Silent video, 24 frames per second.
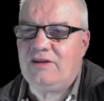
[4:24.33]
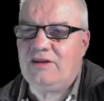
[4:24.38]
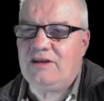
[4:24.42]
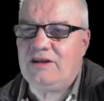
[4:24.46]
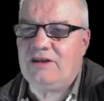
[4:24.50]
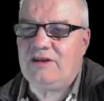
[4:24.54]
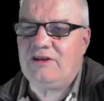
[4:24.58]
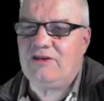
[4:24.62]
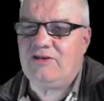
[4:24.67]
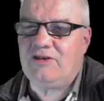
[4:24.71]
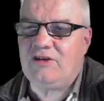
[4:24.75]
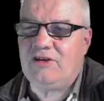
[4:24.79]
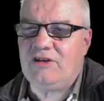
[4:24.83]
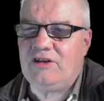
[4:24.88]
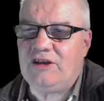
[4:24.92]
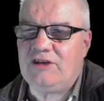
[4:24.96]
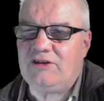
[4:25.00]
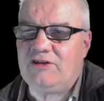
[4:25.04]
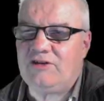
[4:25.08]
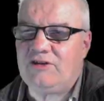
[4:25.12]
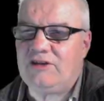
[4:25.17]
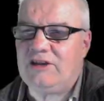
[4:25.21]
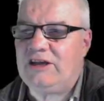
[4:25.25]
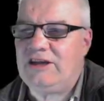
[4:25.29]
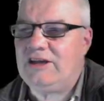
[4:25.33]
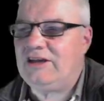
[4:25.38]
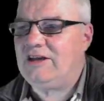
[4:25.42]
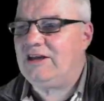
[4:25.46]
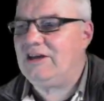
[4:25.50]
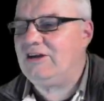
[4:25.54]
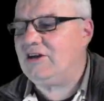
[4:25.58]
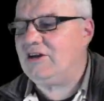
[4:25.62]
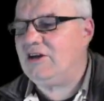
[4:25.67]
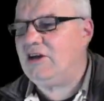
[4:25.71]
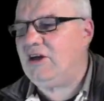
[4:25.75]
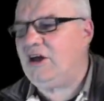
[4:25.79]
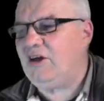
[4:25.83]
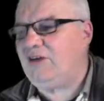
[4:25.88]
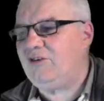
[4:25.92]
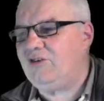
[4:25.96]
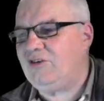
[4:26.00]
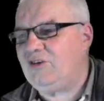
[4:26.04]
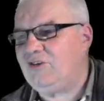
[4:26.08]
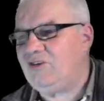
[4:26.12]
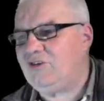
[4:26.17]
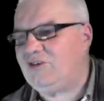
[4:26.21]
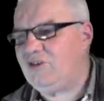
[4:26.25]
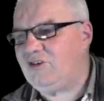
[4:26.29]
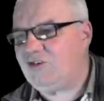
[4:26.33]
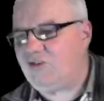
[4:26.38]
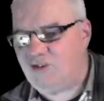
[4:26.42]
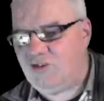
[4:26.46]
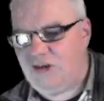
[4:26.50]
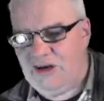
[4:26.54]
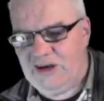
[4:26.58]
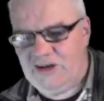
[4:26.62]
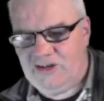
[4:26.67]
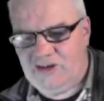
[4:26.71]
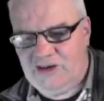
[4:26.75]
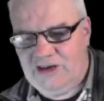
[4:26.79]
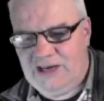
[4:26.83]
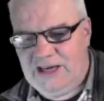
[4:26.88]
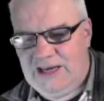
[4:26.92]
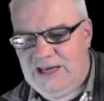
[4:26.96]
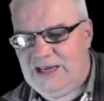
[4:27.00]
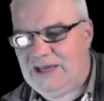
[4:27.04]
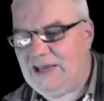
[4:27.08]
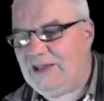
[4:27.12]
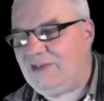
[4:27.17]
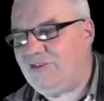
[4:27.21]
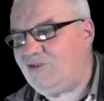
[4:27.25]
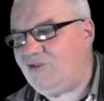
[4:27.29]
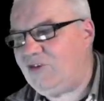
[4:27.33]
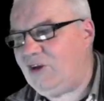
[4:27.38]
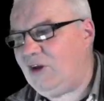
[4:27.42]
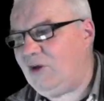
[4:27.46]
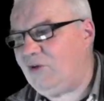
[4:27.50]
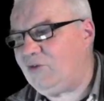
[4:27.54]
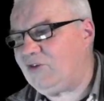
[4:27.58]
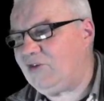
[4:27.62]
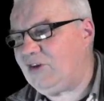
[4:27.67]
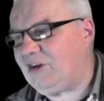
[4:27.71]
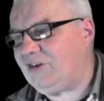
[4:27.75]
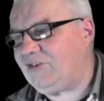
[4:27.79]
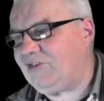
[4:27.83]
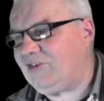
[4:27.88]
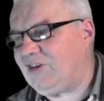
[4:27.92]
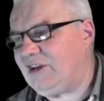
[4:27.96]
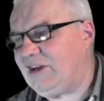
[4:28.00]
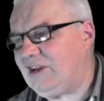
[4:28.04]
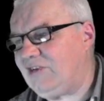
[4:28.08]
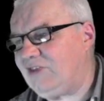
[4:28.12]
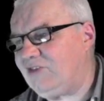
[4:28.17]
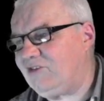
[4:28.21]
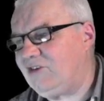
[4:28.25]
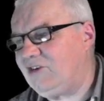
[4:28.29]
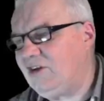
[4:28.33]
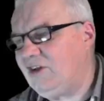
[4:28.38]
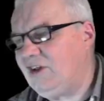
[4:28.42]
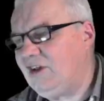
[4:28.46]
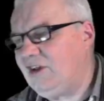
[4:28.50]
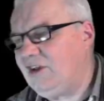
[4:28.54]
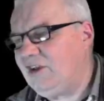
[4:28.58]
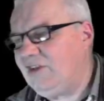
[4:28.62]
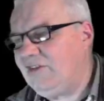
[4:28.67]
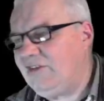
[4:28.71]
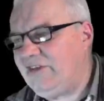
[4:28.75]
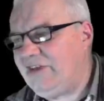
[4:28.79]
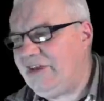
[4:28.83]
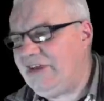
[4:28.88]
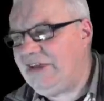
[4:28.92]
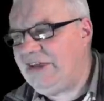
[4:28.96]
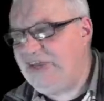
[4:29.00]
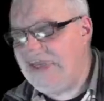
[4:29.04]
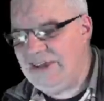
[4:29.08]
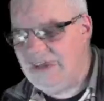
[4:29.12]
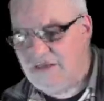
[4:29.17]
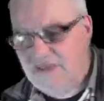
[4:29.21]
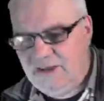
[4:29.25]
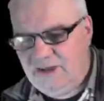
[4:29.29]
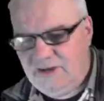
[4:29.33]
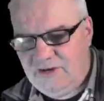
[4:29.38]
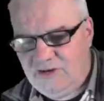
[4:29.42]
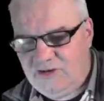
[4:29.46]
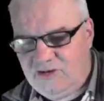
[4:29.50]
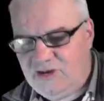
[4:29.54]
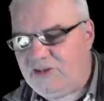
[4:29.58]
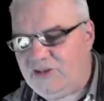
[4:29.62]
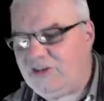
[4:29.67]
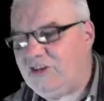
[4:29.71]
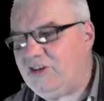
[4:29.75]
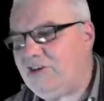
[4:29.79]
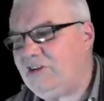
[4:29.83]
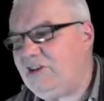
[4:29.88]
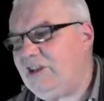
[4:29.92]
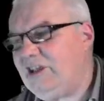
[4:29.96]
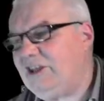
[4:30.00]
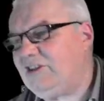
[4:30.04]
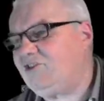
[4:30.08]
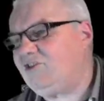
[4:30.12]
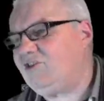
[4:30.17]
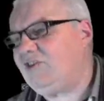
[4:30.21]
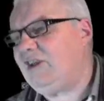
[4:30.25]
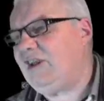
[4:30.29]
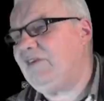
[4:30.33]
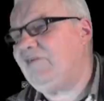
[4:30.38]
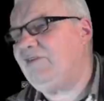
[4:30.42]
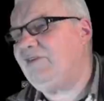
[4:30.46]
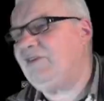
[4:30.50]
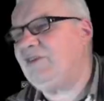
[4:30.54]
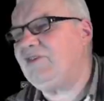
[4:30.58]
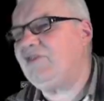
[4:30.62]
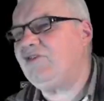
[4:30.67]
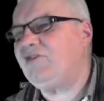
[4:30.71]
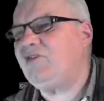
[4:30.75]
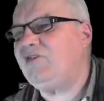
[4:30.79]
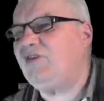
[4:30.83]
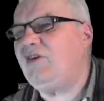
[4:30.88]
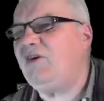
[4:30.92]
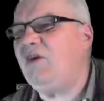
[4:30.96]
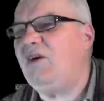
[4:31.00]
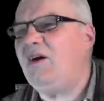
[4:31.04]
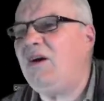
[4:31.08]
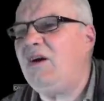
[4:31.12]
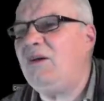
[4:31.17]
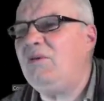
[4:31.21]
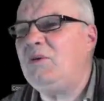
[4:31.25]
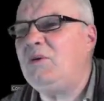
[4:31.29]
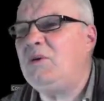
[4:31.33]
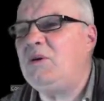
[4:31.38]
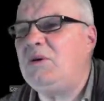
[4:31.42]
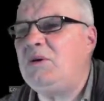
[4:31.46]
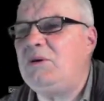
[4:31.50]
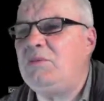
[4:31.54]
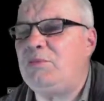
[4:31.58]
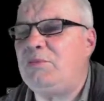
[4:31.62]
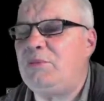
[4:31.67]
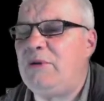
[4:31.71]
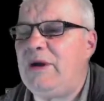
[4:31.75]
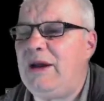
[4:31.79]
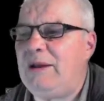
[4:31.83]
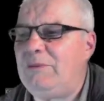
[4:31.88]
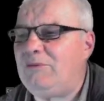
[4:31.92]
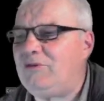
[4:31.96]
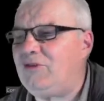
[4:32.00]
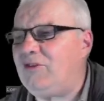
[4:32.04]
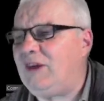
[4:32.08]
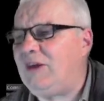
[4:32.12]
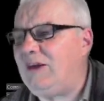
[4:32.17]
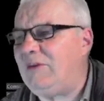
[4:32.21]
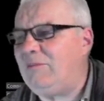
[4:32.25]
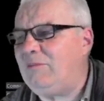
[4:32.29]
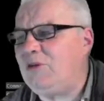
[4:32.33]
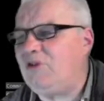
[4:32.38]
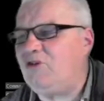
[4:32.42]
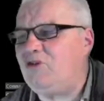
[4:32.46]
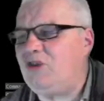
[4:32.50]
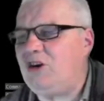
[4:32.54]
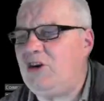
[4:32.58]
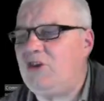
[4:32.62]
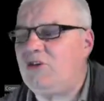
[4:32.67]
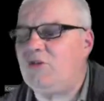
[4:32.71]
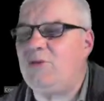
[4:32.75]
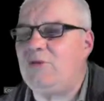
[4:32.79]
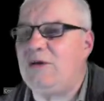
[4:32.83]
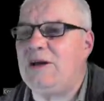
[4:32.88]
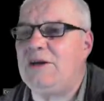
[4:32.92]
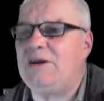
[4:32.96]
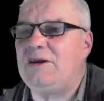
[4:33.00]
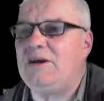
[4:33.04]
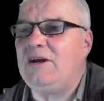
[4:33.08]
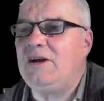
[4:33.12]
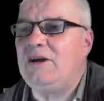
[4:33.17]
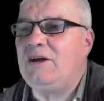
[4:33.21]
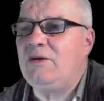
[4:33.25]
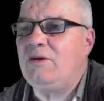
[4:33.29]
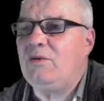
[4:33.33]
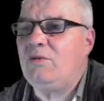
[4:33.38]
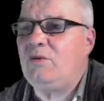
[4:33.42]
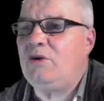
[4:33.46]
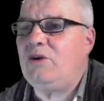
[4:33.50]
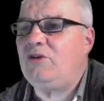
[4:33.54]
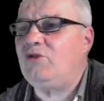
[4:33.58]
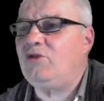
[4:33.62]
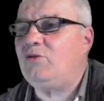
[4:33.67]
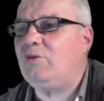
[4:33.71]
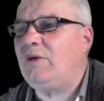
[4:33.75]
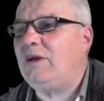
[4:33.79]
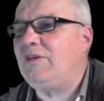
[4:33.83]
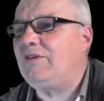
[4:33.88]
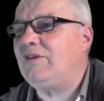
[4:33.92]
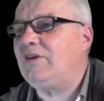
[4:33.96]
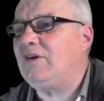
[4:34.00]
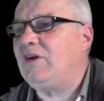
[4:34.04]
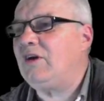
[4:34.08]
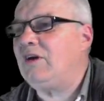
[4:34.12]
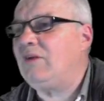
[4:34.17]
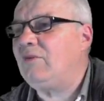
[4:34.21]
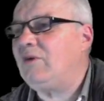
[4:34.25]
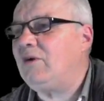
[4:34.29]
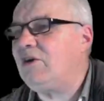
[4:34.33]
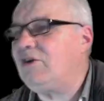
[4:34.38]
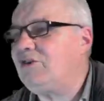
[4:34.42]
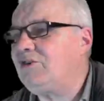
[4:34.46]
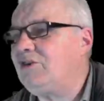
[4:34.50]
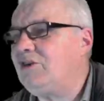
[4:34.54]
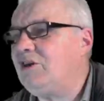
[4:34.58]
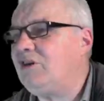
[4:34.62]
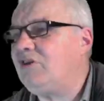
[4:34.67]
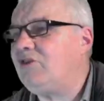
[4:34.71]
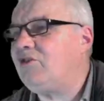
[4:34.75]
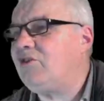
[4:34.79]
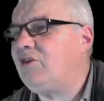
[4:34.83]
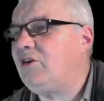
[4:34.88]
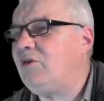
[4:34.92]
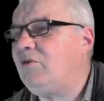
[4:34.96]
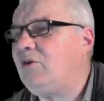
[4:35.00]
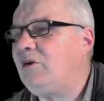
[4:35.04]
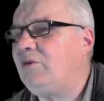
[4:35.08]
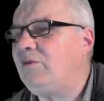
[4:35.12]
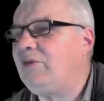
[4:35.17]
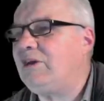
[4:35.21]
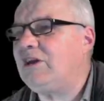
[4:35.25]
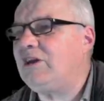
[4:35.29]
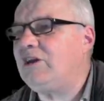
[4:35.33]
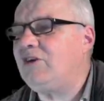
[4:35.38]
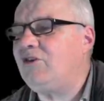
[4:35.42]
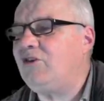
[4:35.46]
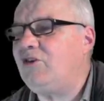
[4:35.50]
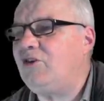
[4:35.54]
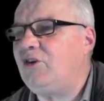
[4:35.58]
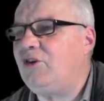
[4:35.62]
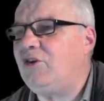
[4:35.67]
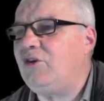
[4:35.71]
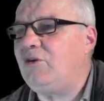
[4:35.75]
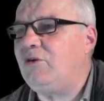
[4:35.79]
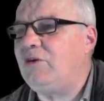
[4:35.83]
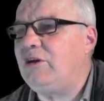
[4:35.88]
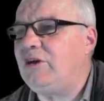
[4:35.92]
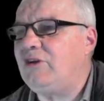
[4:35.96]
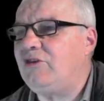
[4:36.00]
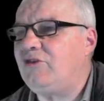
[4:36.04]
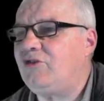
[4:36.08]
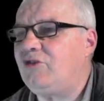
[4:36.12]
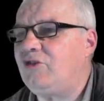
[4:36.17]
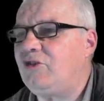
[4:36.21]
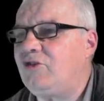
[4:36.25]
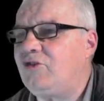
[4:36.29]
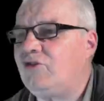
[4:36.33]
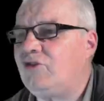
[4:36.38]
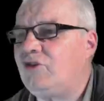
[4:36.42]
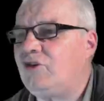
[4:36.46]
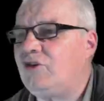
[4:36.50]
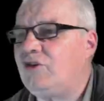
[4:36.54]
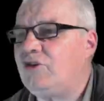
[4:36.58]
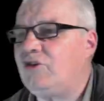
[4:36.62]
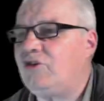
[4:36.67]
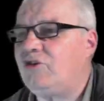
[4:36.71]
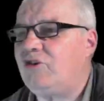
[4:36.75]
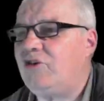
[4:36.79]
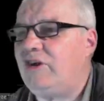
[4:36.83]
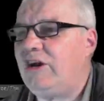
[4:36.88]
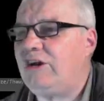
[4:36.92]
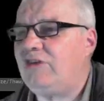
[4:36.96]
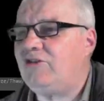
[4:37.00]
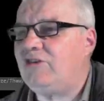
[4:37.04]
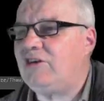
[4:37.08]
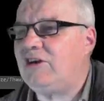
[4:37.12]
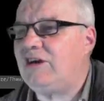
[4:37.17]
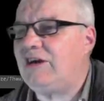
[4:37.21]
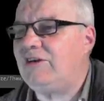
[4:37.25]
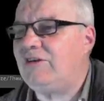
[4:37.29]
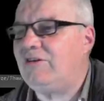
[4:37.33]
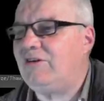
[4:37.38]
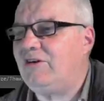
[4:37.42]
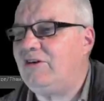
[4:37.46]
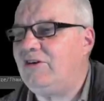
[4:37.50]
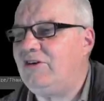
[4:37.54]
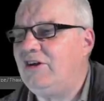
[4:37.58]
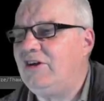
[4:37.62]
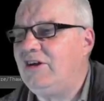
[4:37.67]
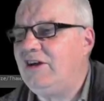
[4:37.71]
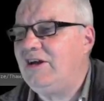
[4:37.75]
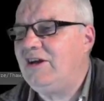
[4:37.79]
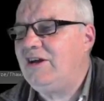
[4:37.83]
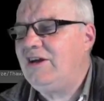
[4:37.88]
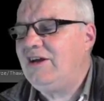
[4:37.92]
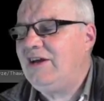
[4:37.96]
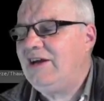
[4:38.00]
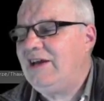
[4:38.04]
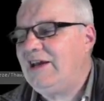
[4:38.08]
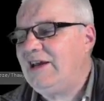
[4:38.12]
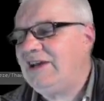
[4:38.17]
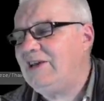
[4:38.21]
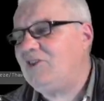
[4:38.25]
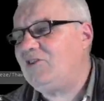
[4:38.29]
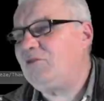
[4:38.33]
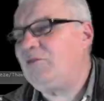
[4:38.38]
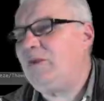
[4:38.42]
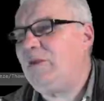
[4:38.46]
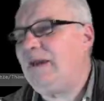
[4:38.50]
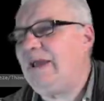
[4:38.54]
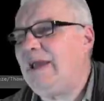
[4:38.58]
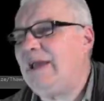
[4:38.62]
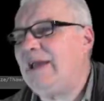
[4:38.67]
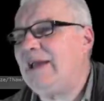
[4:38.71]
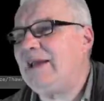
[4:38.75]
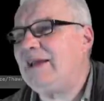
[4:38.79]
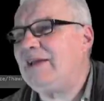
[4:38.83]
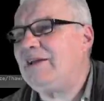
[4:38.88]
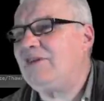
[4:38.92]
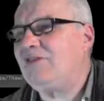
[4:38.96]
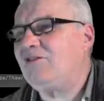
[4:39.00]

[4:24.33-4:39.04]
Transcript: So there's that, and it goes into the trash layer. It tells us that it's there, so that, let's say for instance, oh well, perhaps that magenta one was one that I wanted. So what we can do is just turn the trash layer on, and it's back.